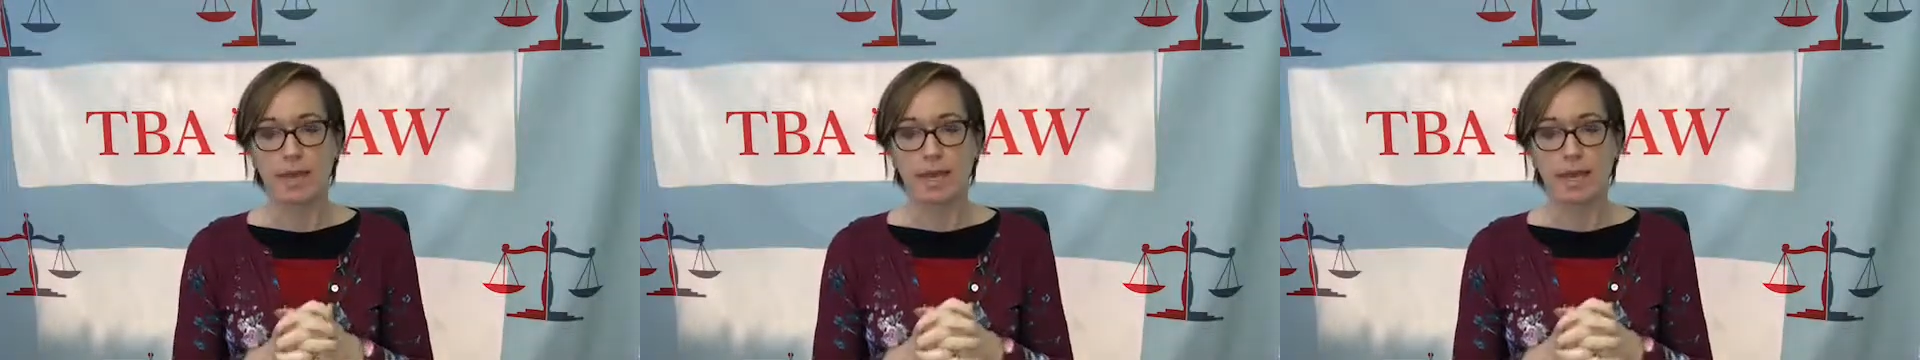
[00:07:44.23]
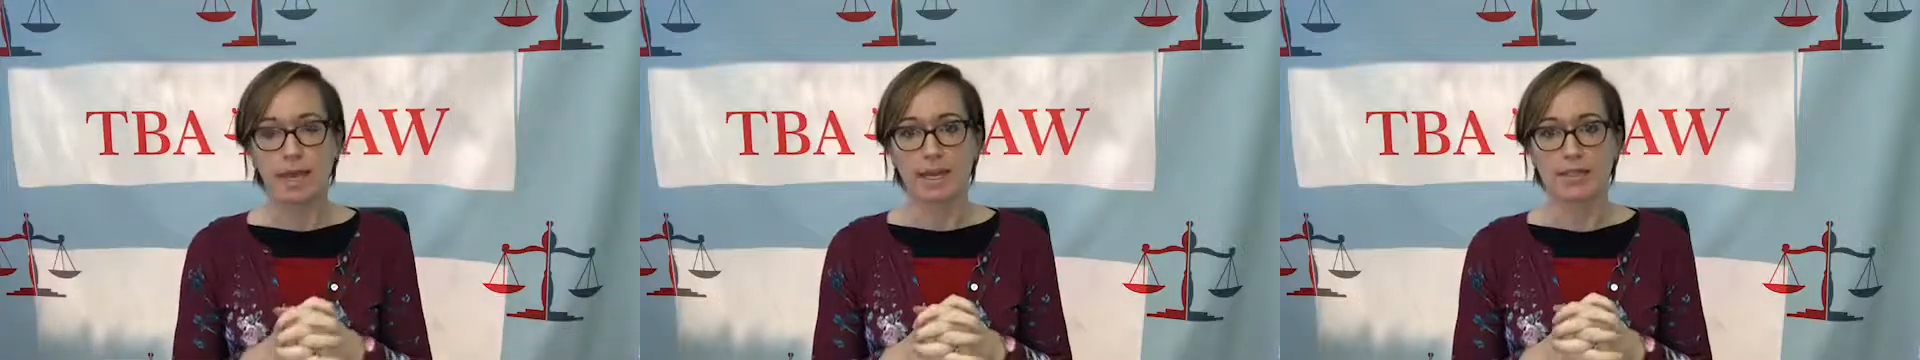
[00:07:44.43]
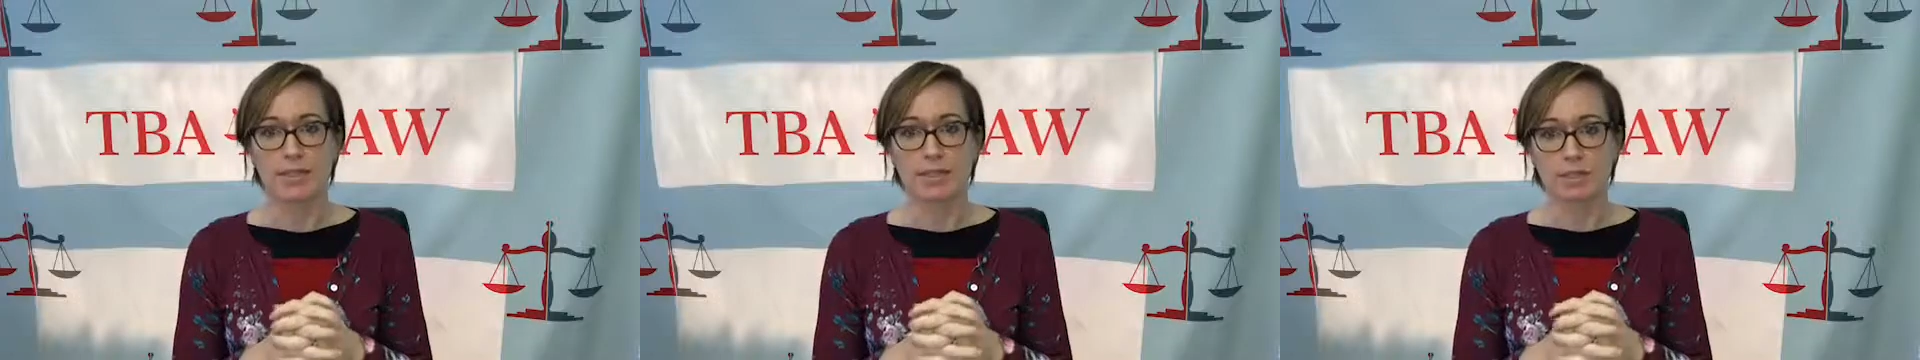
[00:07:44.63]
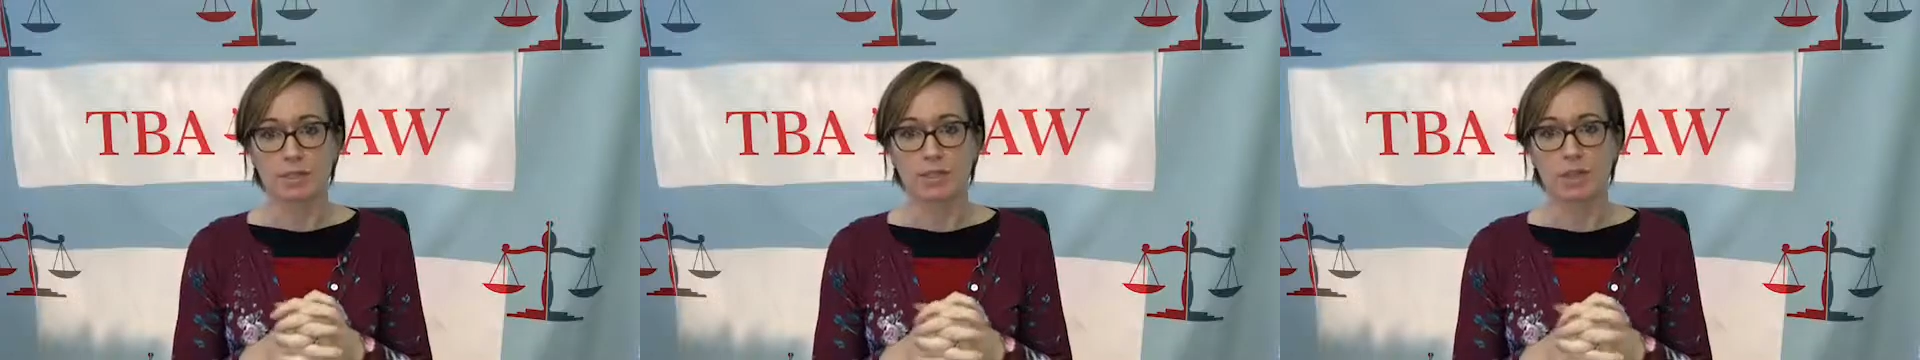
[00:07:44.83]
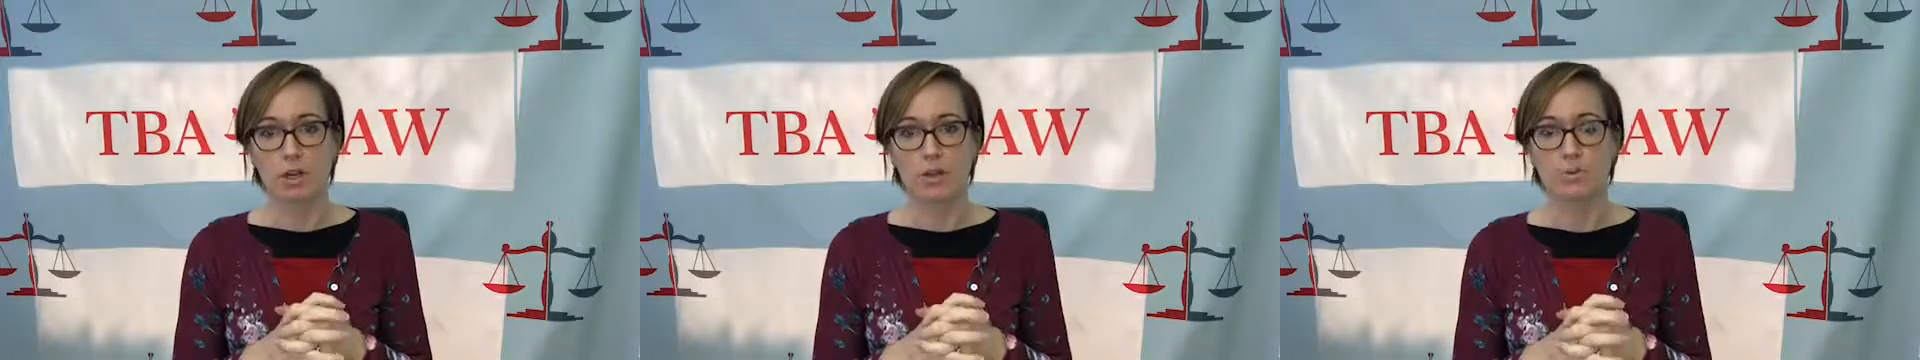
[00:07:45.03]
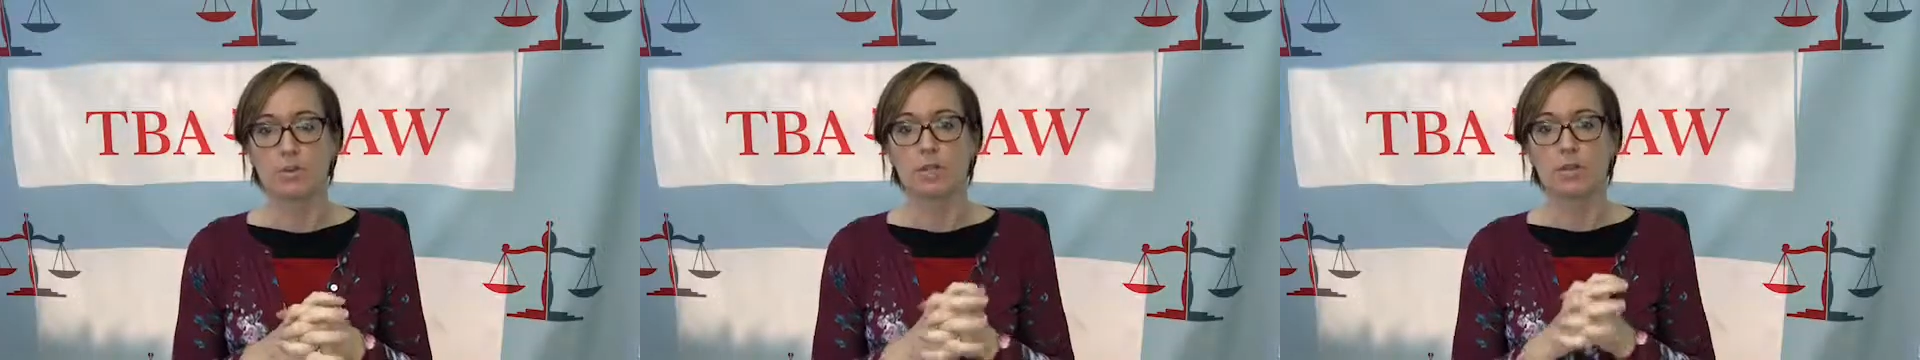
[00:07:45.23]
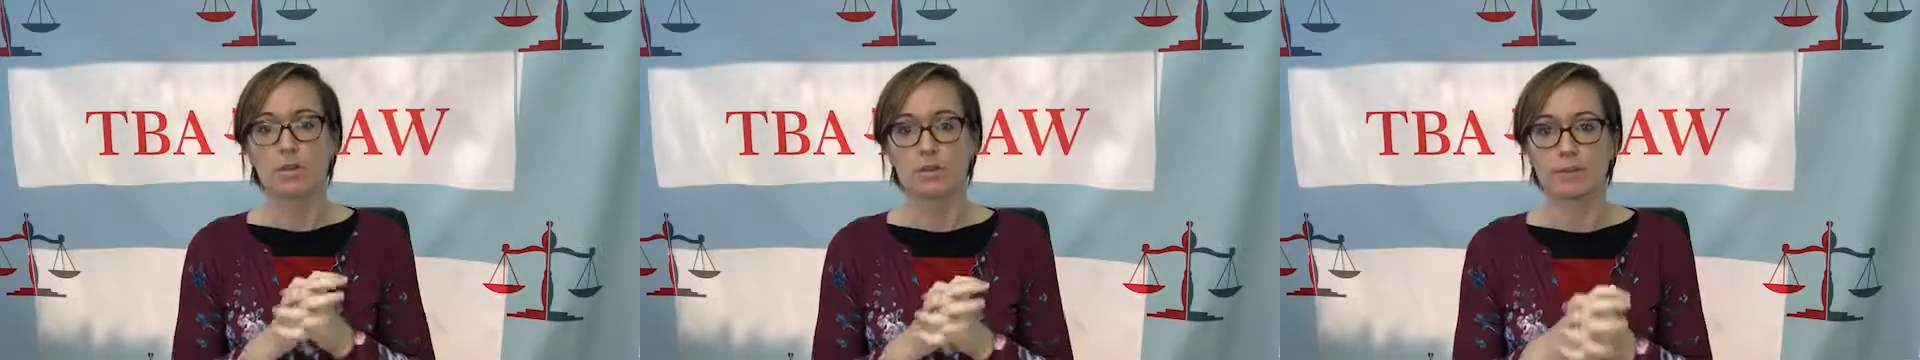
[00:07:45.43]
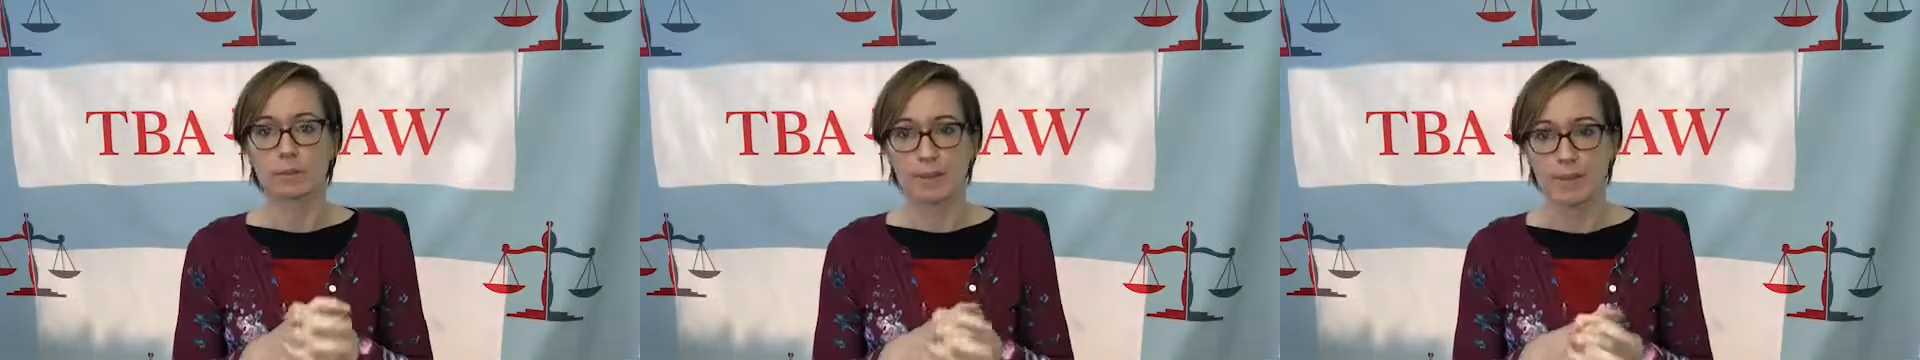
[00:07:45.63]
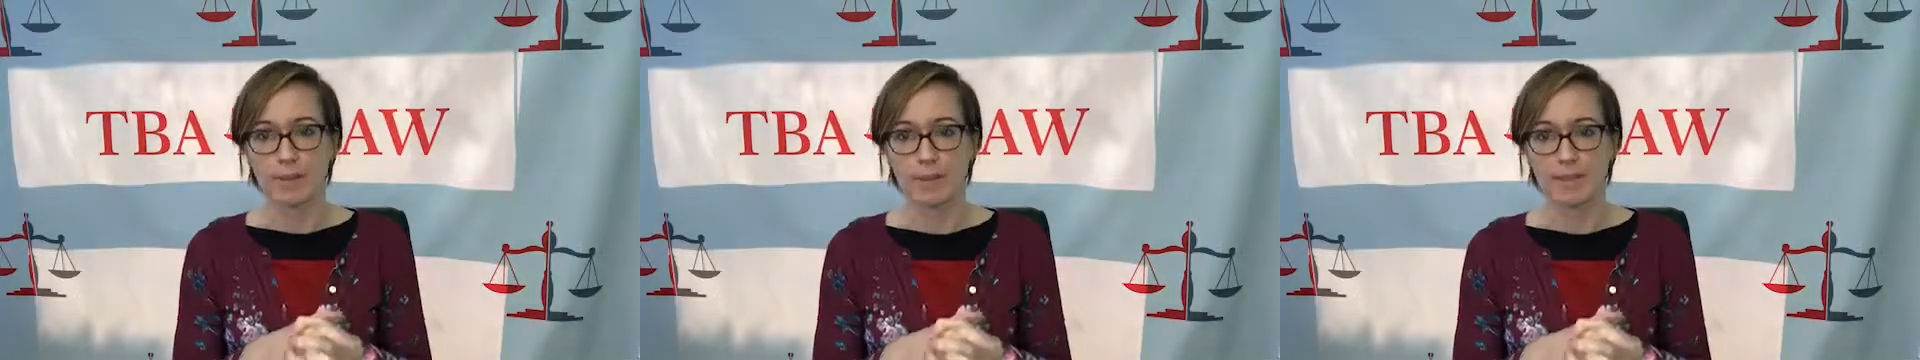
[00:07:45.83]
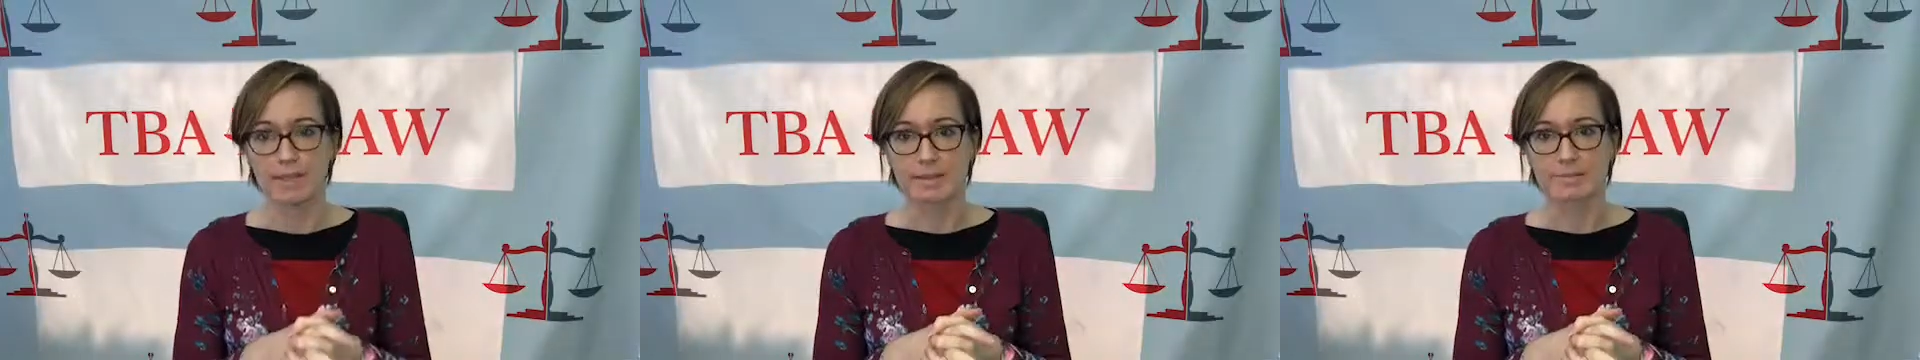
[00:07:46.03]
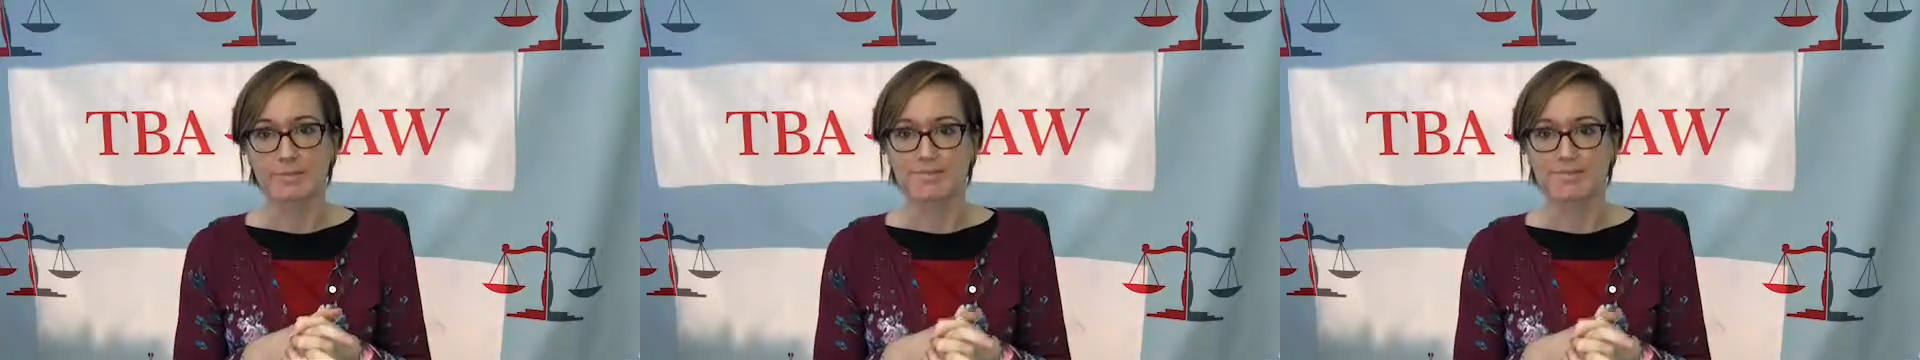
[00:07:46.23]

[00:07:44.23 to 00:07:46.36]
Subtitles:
and I also hope that you have a great week.